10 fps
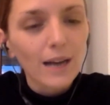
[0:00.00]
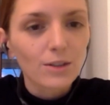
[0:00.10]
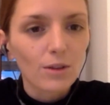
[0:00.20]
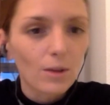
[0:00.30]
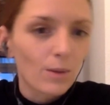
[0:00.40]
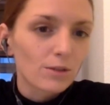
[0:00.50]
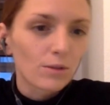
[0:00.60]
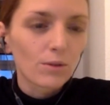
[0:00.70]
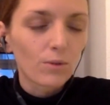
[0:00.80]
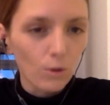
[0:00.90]
So they went to
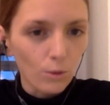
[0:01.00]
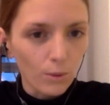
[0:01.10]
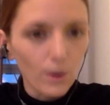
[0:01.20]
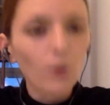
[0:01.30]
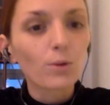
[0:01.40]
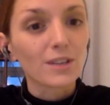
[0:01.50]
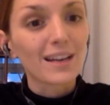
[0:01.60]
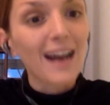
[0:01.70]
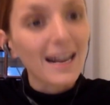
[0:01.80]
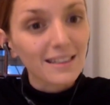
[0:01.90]
the Koglweogos and
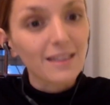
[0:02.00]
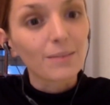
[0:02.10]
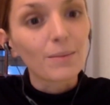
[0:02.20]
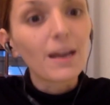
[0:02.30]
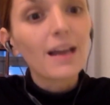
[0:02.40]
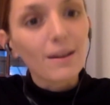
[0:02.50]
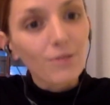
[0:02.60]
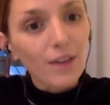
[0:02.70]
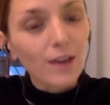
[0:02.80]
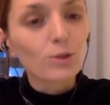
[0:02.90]
asked them if
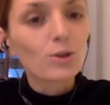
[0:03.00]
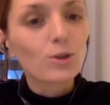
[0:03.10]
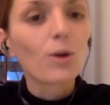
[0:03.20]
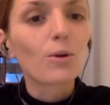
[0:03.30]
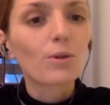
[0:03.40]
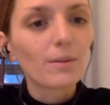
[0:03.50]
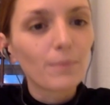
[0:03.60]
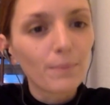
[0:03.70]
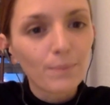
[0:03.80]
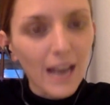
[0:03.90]
they could go
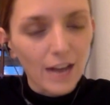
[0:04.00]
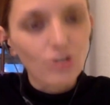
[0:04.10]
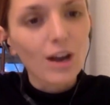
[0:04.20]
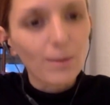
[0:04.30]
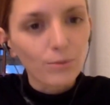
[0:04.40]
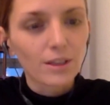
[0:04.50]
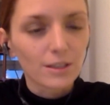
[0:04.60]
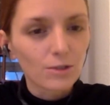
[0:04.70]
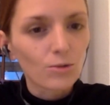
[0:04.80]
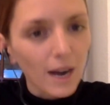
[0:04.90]
catch up with
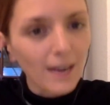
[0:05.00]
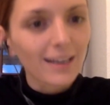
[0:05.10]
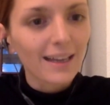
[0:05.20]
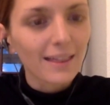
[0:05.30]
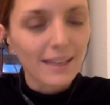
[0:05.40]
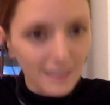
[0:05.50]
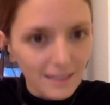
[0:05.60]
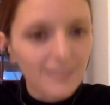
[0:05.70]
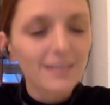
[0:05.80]
this truck, and they did.